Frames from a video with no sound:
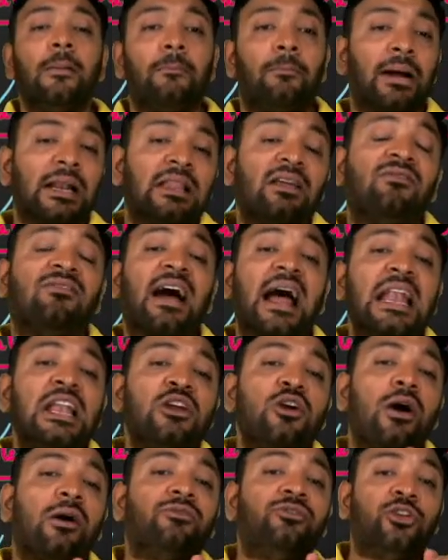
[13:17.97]
But the
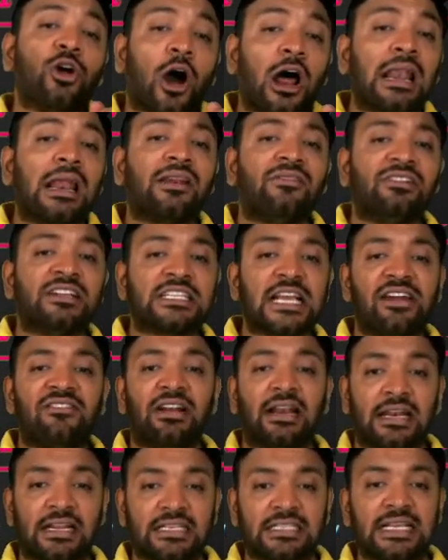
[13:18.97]
value of dollar which I
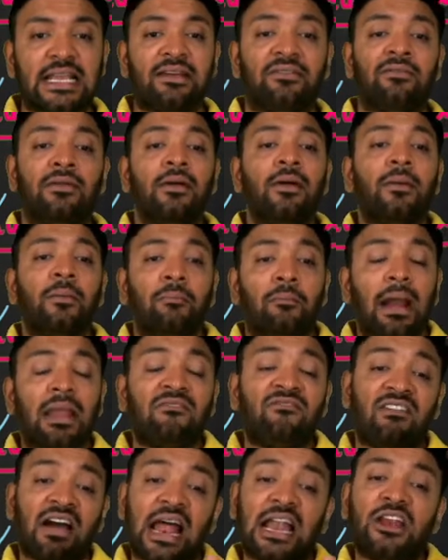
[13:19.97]
will receive, my
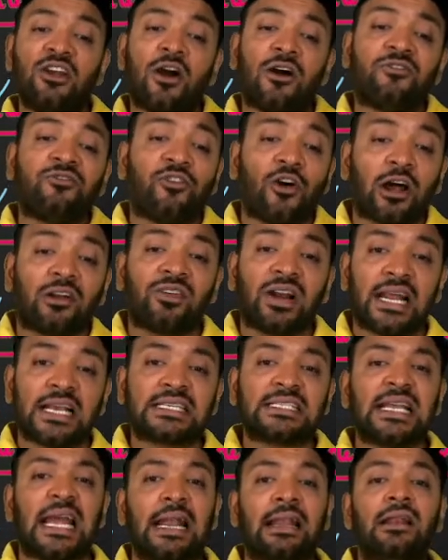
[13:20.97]
value of forward
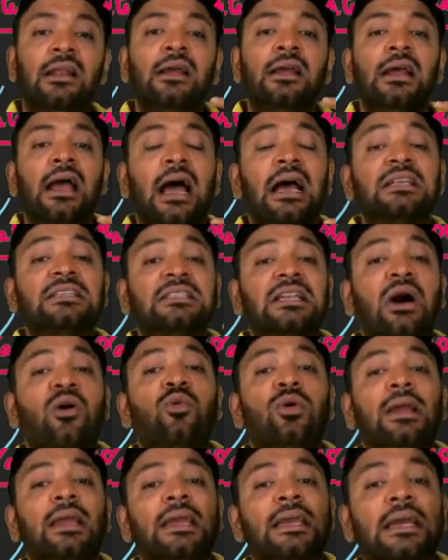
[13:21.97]
asset has
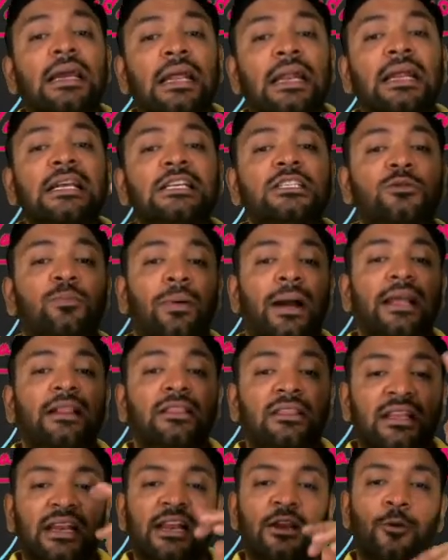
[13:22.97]
now increased by
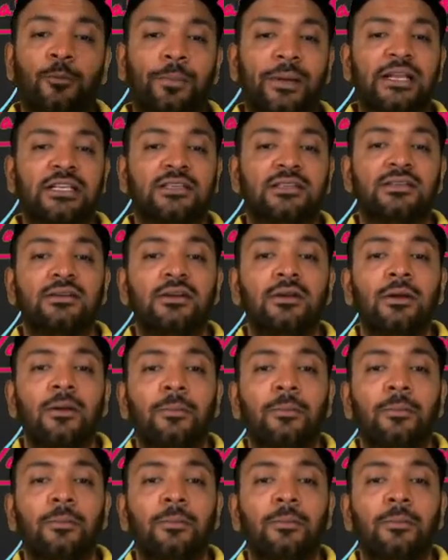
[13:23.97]
3 rupees.